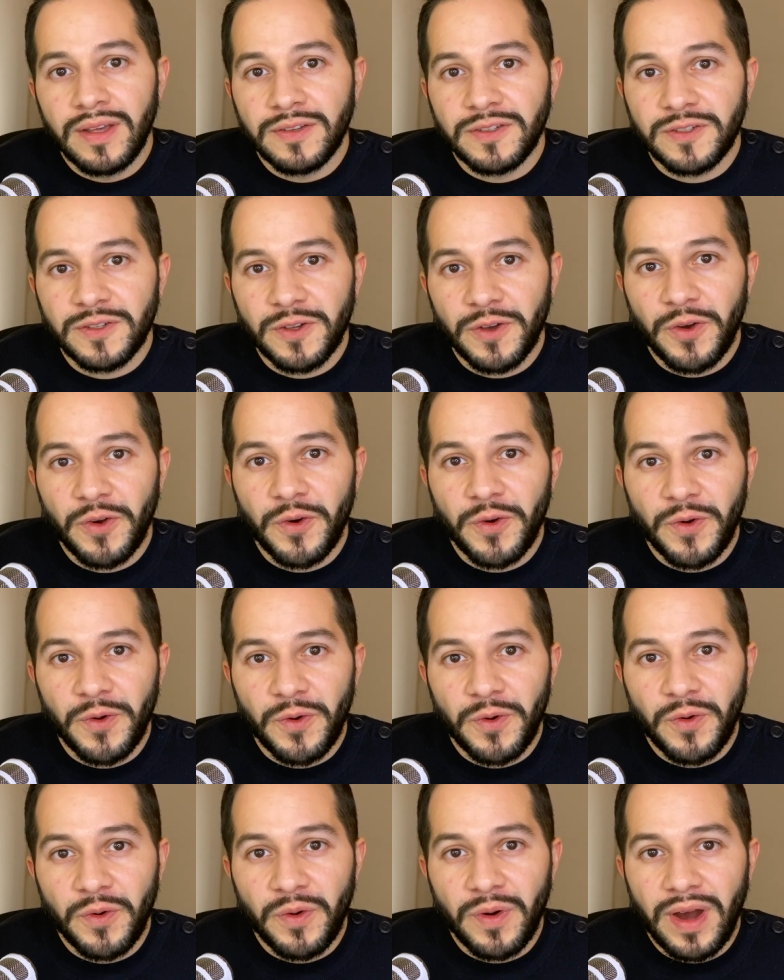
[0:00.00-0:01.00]

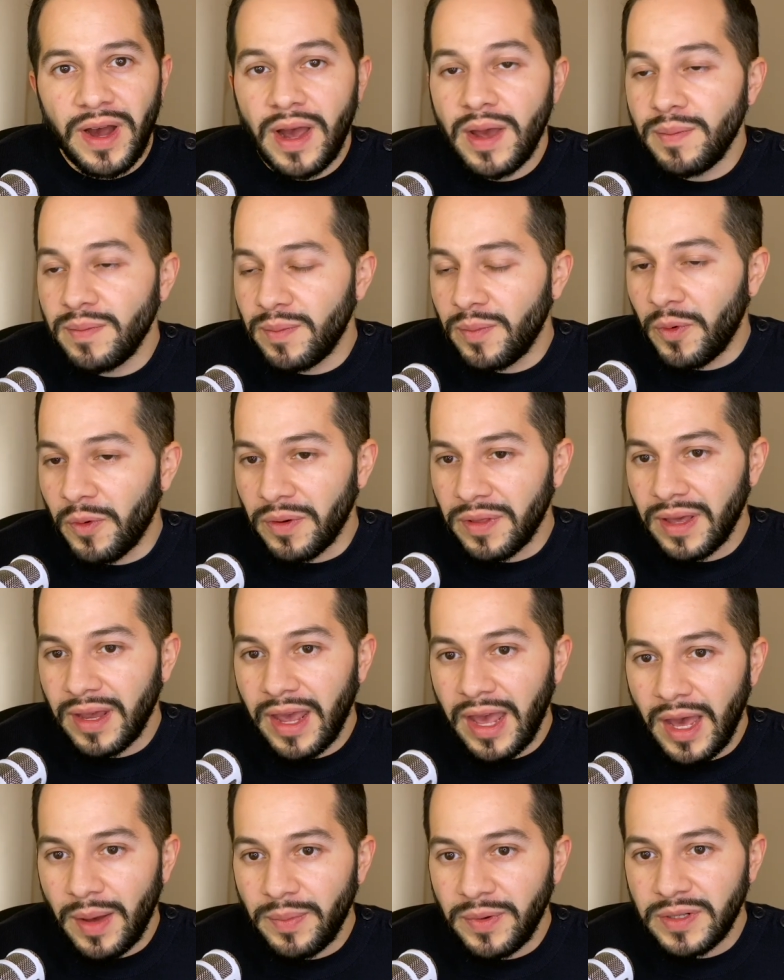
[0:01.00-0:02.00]
So I'm more than
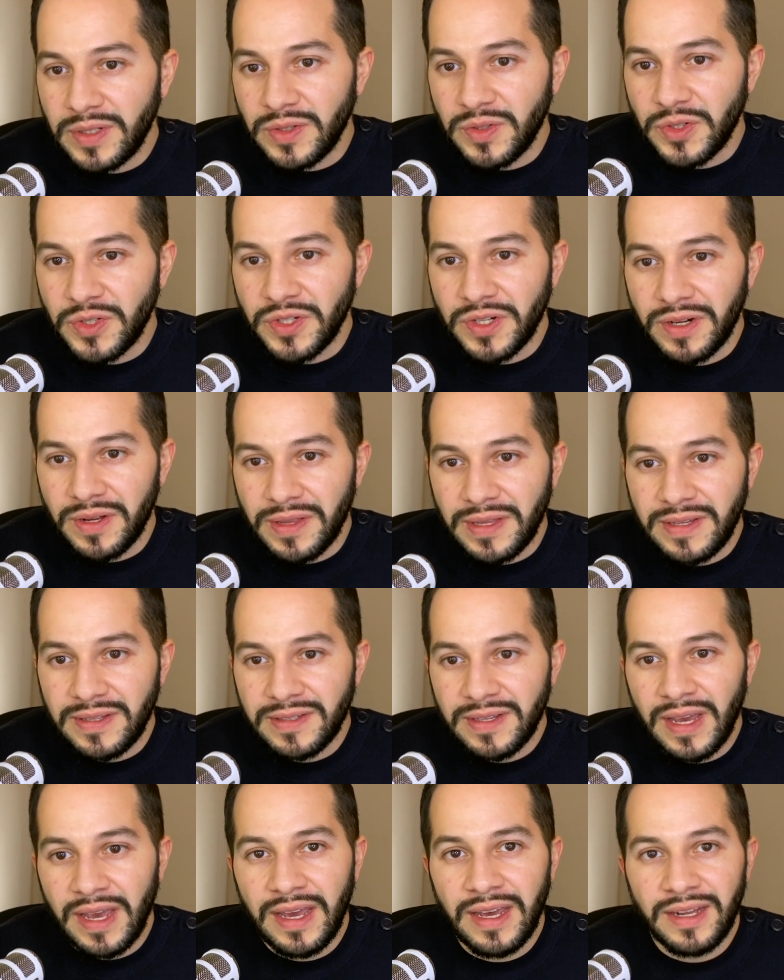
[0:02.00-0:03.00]
happy to share
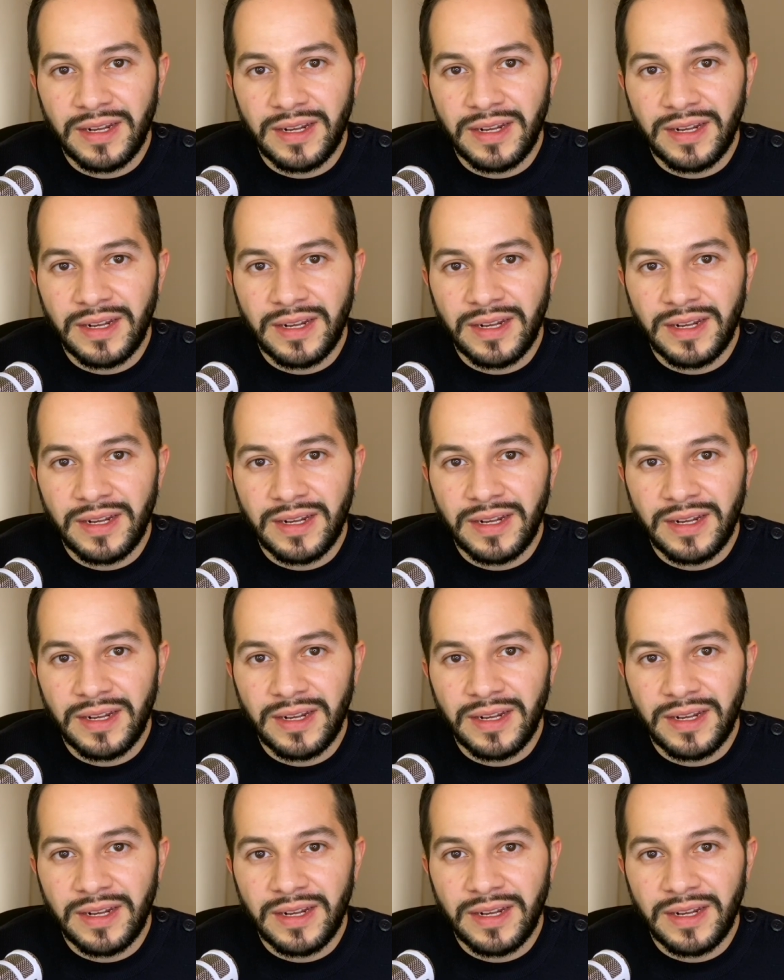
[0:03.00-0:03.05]
this